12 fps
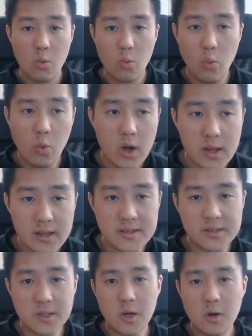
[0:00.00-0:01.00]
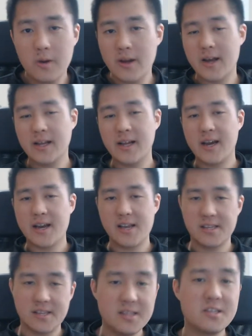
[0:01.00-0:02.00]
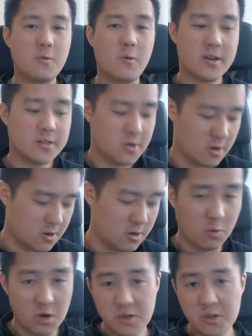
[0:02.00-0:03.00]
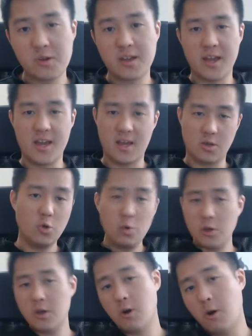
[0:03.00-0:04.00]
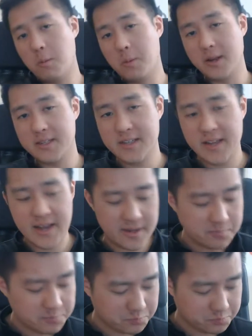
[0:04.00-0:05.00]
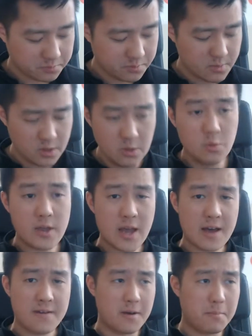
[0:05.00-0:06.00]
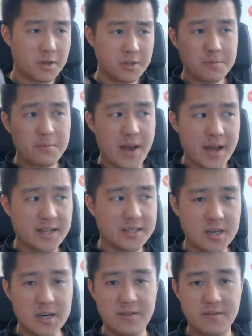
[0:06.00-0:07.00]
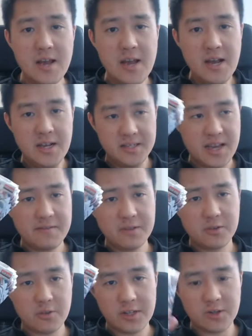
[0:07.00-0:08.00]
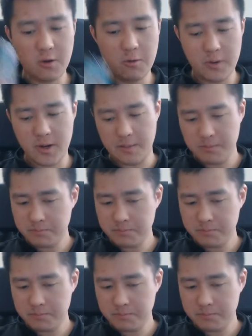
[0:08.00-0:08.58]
What is going on guys? It's iWAHnnaTurtle. We're doing a Yu-Gi-Oh opening today. We have a bunch of packs of Savage Strike to open up